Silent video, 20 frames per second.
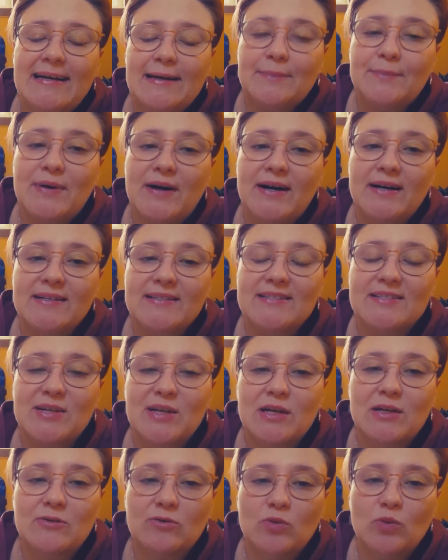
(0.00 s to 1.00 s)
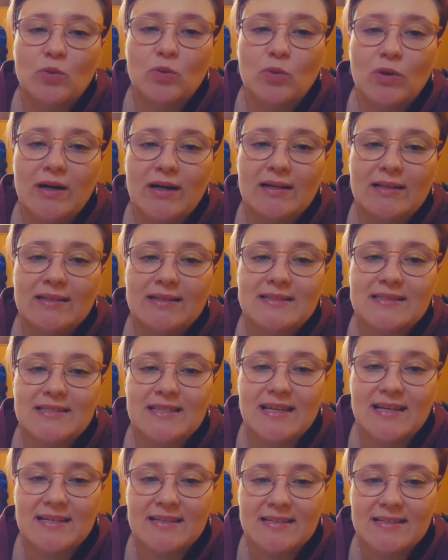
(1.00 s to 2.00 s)
box of
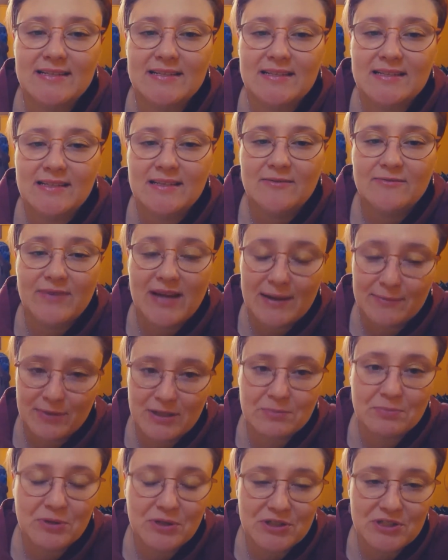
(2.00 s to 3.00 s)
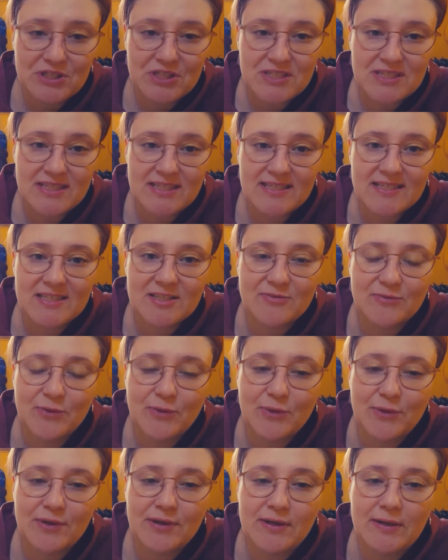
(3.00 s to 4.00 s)
well-intended fabric purchases
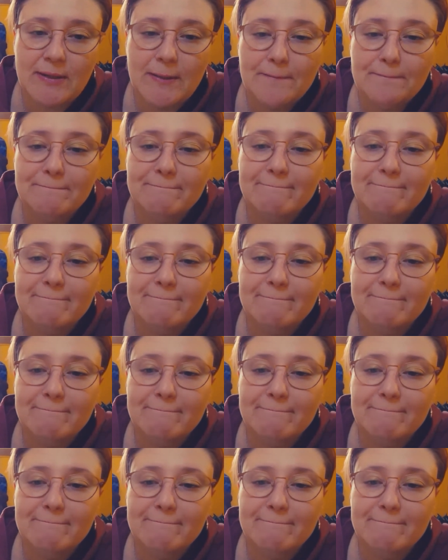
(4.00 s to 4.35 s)
for,